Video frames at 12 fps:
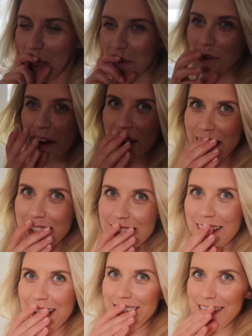A very
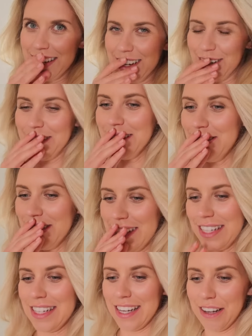exciting
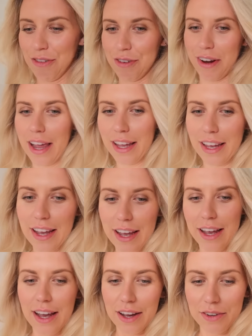Christmassy delivery,
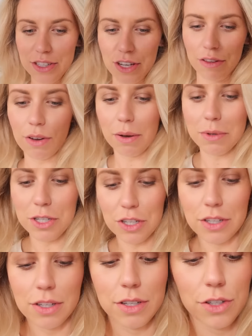which I thought I would
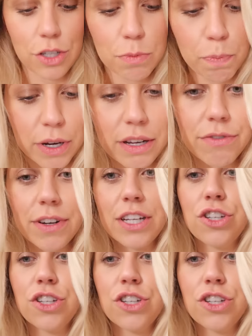just briefly